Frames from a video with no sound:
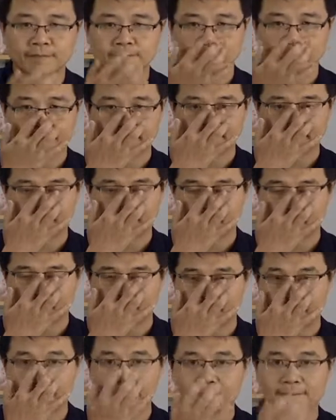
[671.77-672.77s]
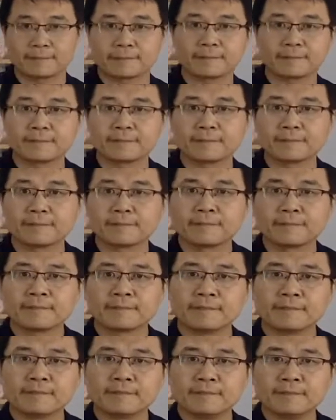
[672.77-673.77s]

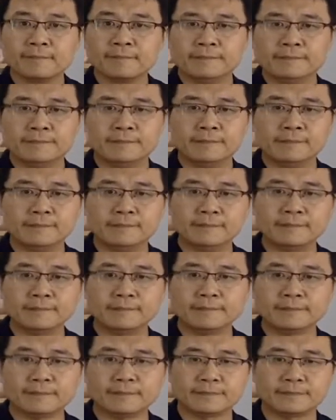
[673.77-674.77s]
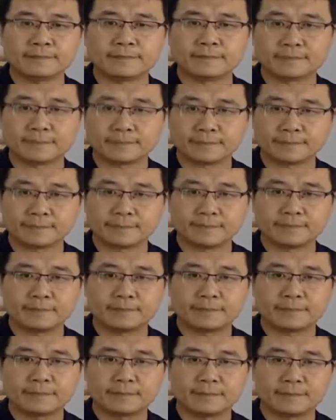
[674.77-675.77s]

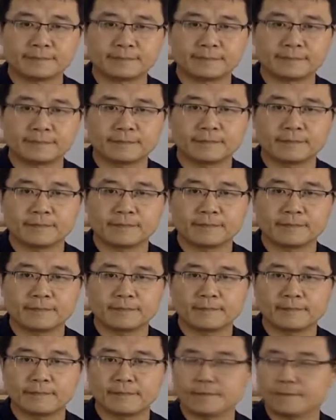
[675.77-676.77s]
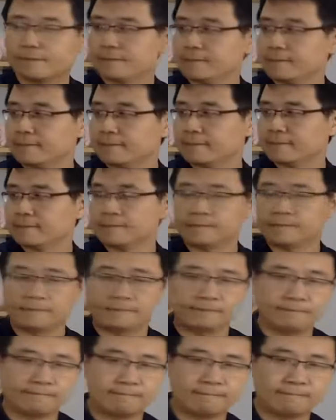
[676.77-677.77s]

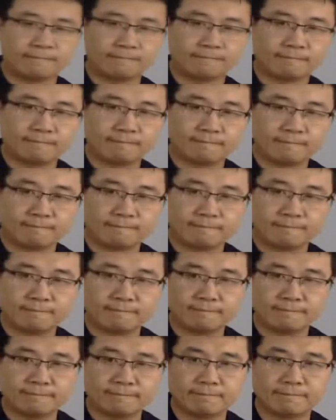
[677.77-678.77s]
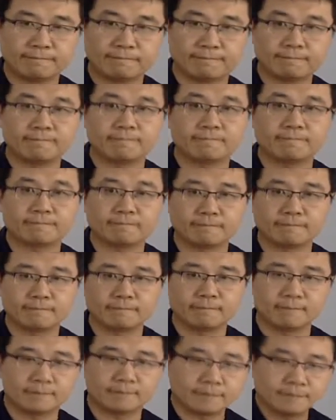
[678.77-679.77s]
No words are spoken by the person on screen.